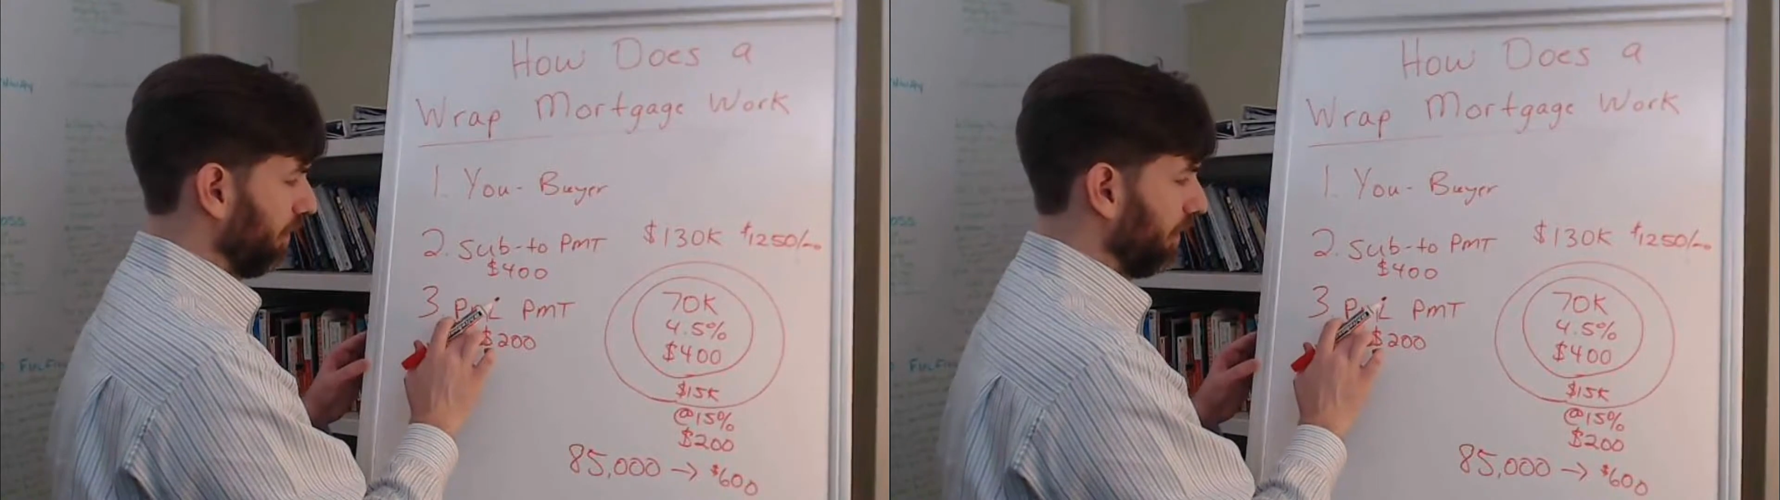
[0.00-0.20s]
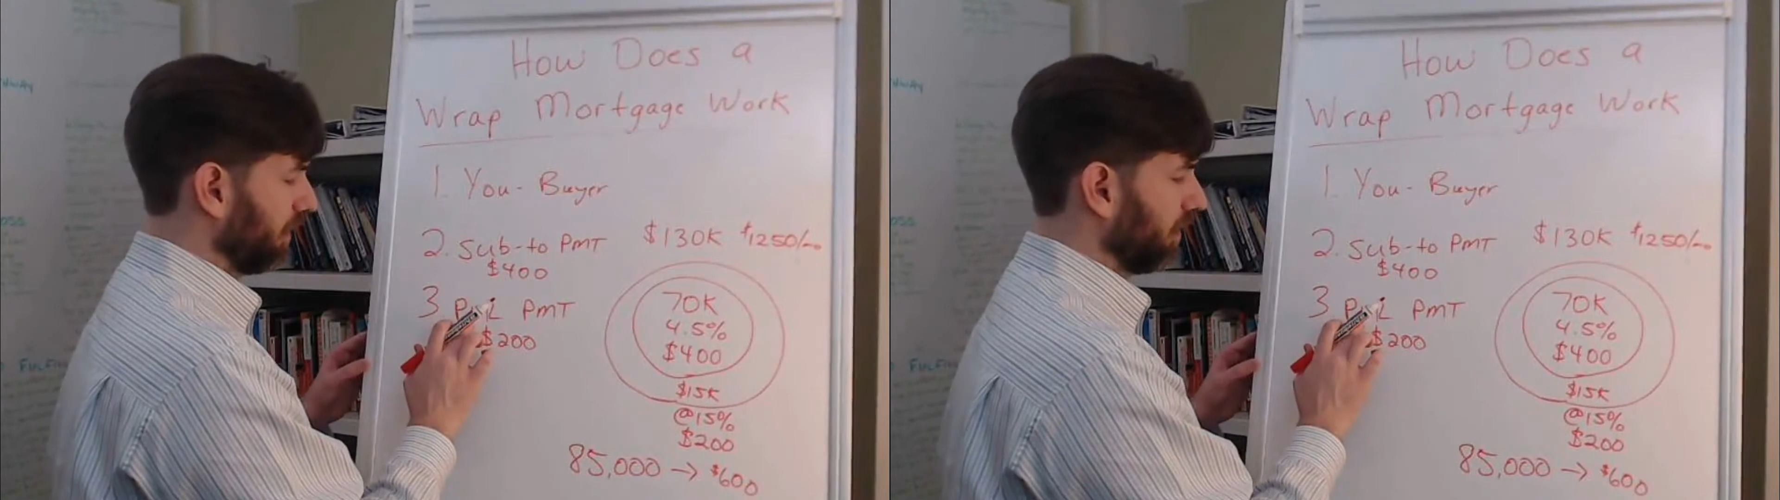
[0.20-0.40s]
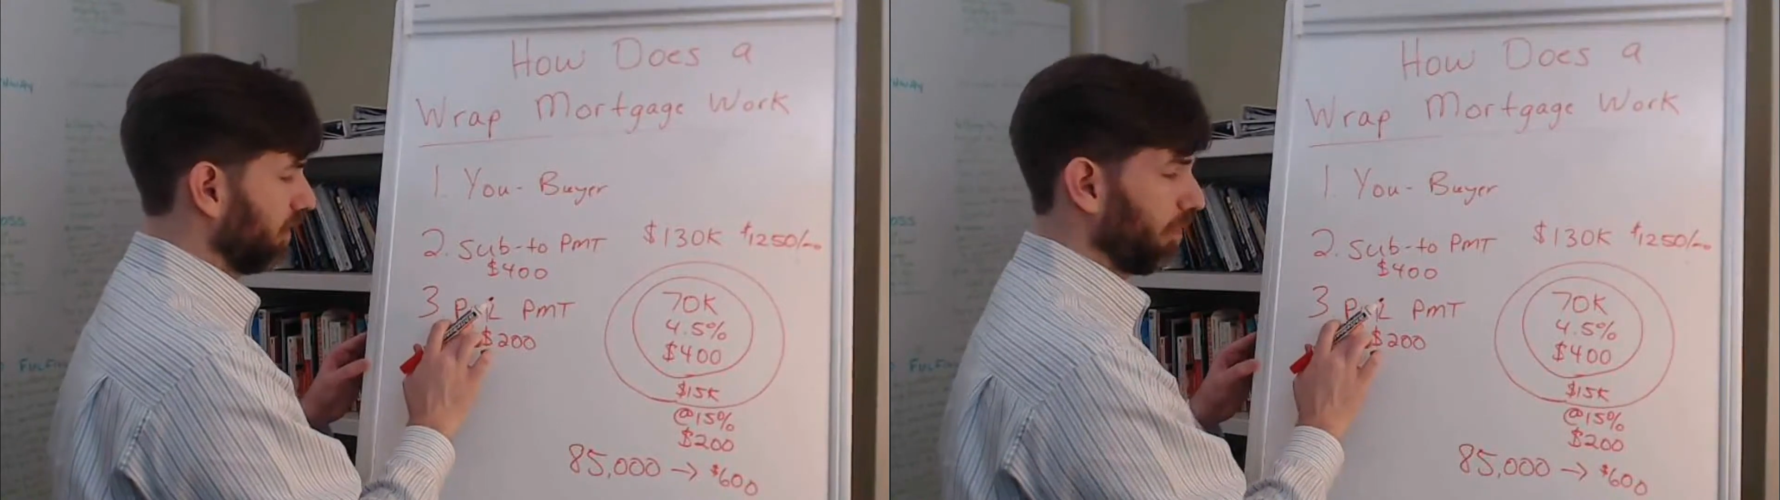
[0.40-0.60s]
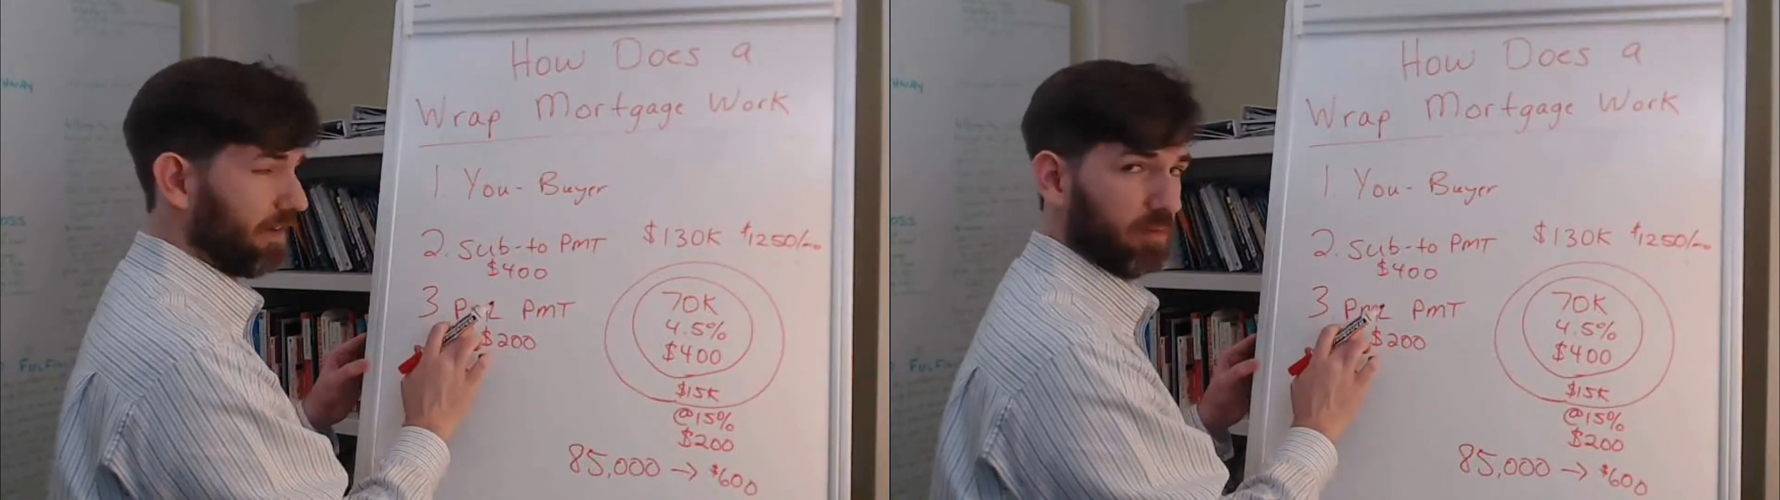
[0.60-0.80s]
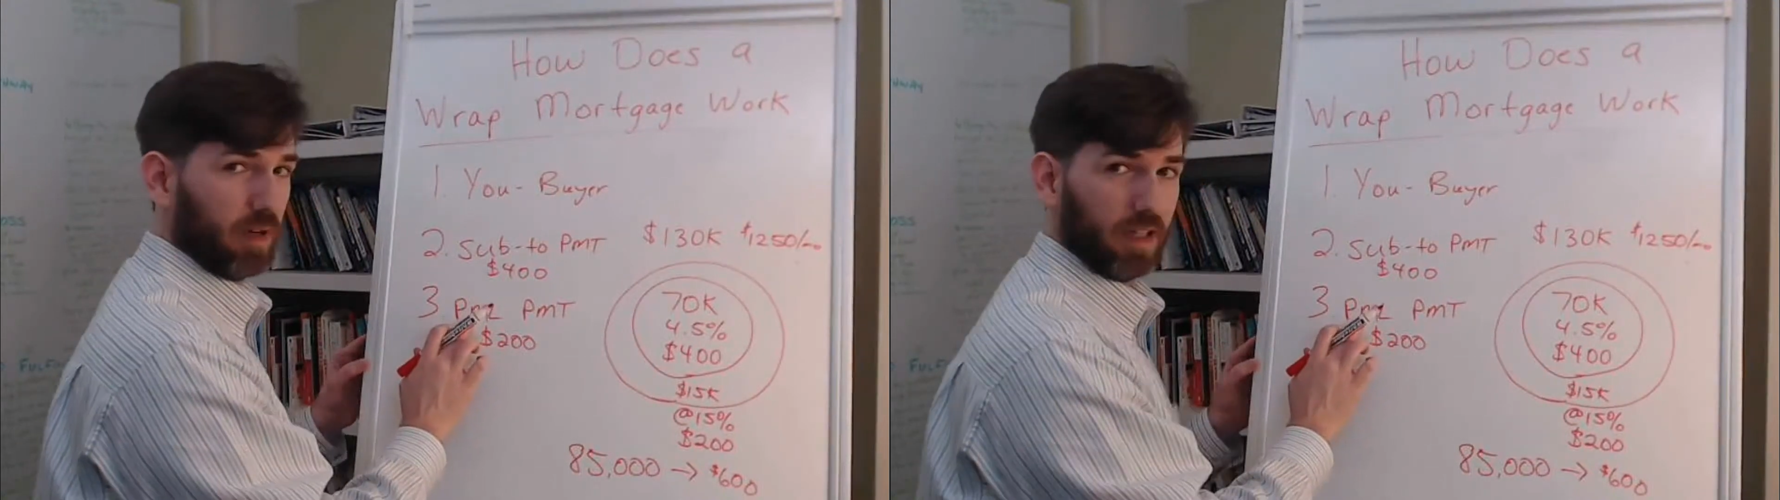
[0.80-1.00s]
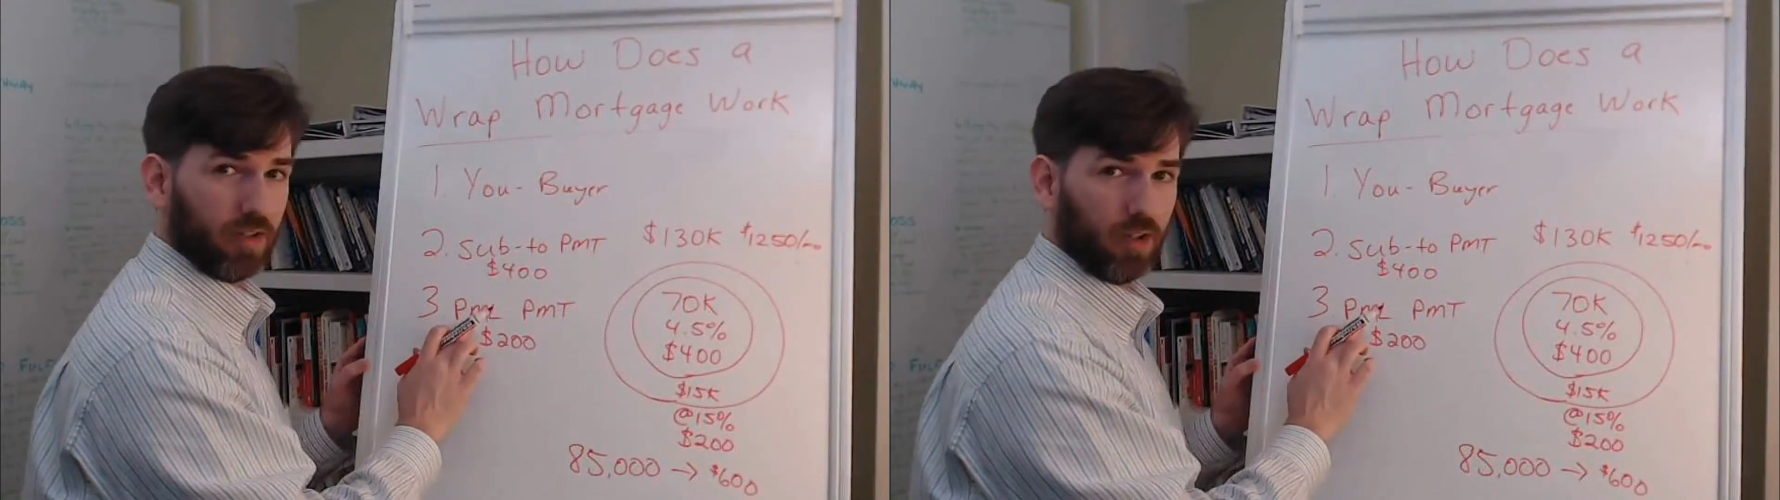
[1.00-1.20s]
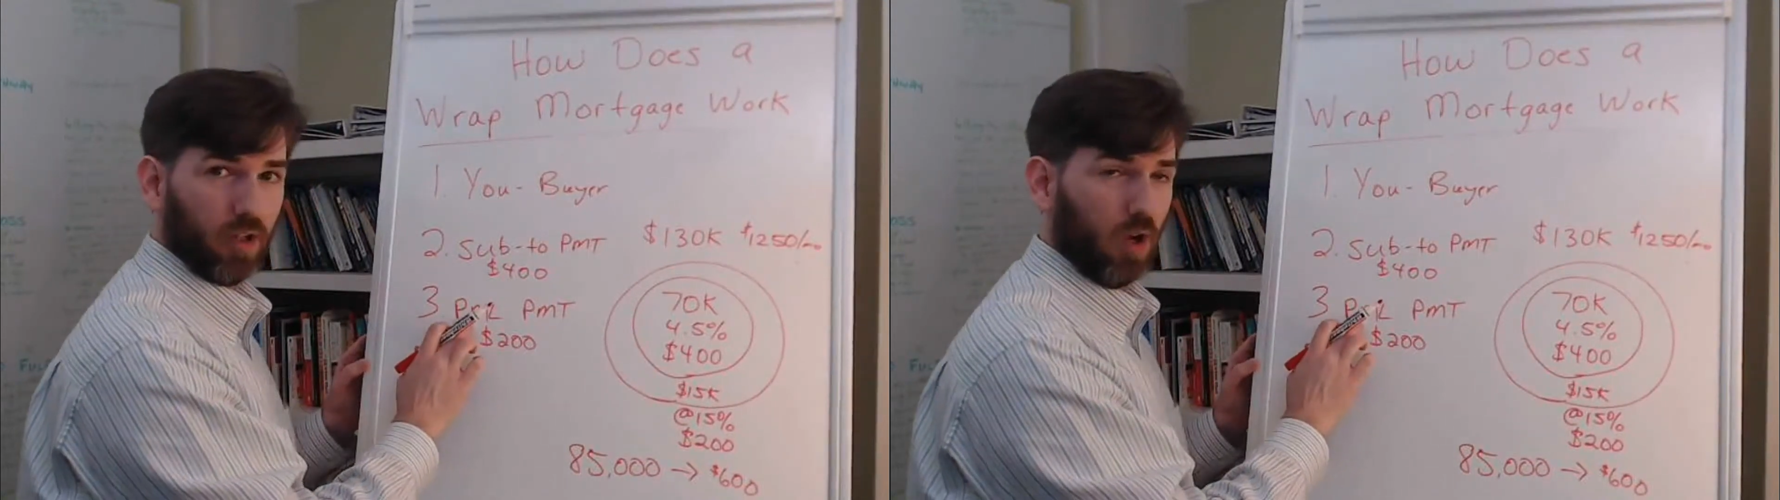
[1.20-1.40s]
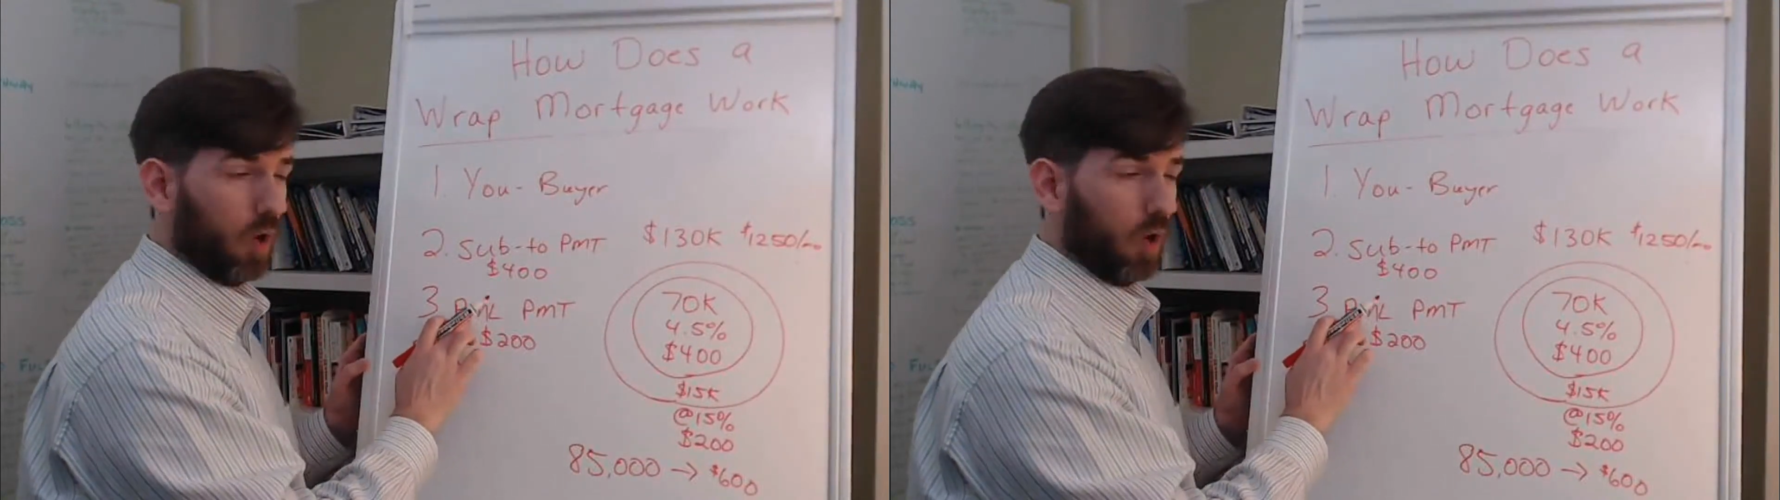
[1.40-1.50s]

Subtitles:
this private money lender,